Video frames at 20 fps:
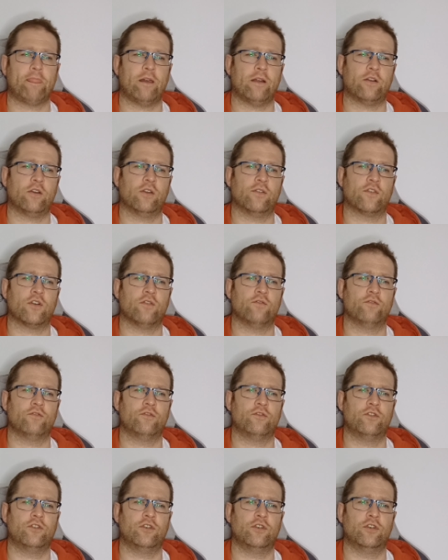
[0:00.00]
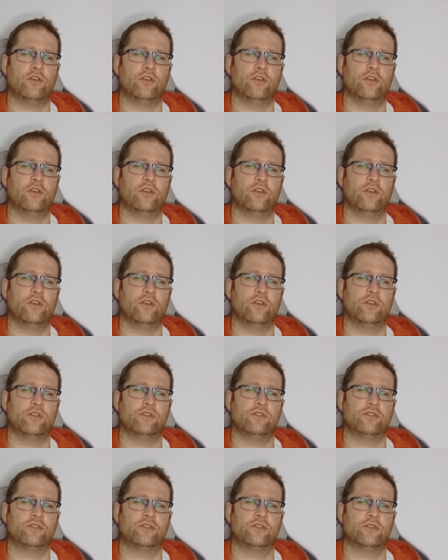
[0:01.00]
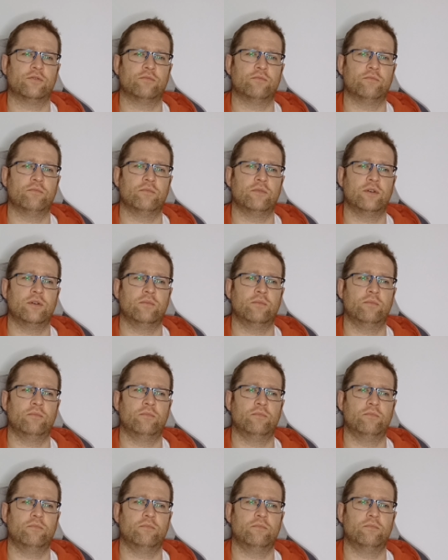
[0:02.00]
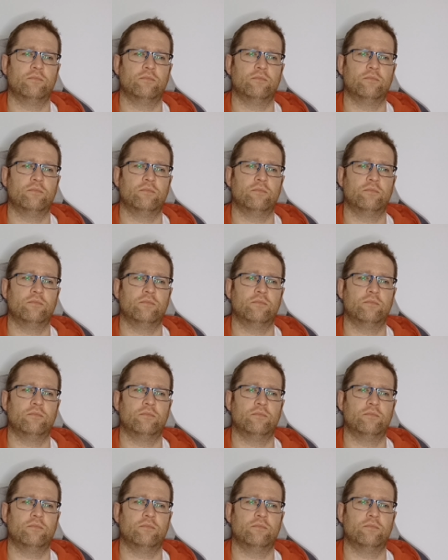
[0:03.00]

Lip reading: I could have gone for some